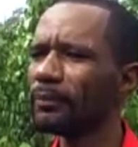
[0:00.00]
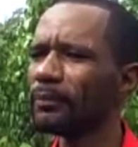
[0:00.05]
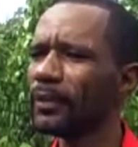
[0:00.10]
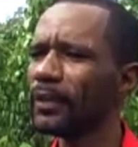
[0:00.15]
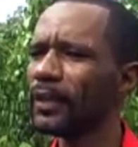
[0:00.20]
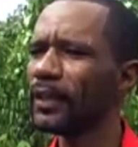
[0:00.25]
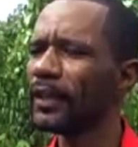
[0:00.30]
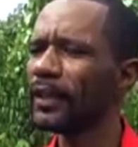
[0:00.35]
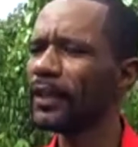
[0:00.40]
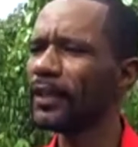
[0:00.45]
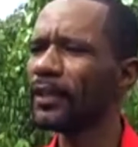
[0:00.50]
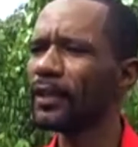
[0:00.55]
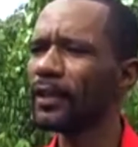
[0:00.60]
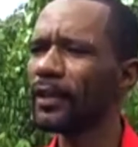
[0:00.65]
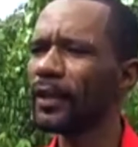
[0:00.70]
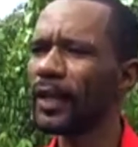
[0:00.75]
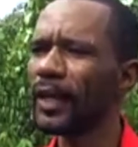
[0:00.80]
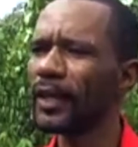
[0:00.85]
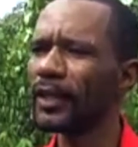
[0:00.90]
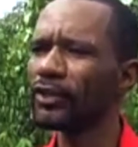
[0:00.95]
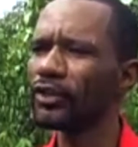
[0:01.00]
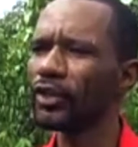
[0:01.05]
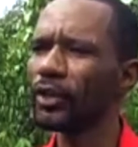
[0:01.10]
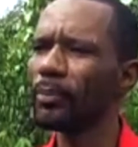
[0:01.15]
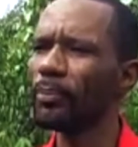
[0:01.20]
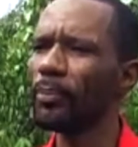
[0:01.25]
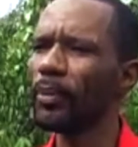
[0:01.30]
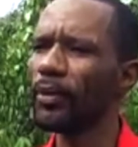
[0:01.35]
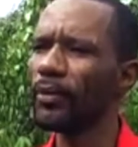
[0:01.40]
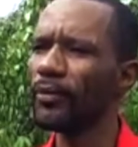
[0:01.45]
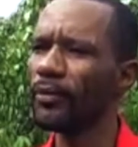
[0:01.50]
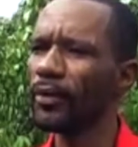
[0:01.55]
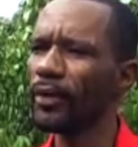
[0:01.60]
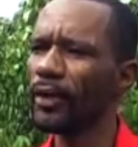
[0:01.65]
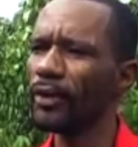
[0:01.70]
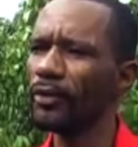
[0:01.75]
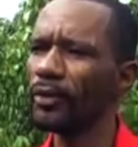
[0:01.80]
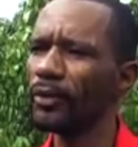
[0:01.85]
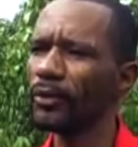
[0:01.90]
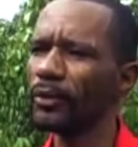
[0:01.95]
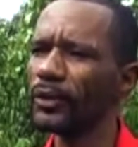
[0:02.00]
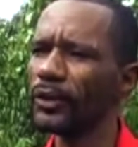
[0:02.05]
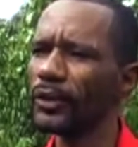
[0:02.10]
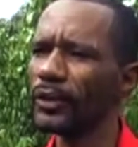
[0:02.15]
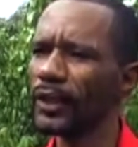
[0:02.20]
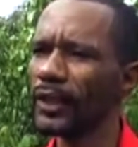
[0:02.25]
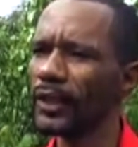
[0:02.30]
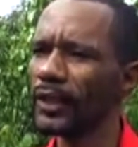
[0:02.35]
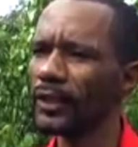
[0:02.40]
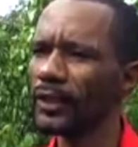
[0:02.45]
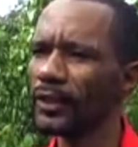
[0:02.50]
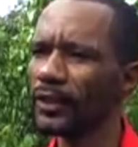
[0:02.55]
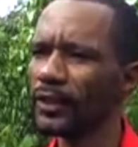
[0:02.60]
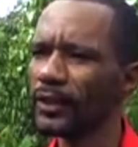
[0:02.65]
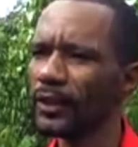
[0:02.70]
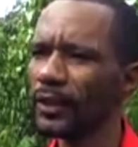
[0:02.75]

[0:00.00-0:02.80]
declare an actual buffer around the site.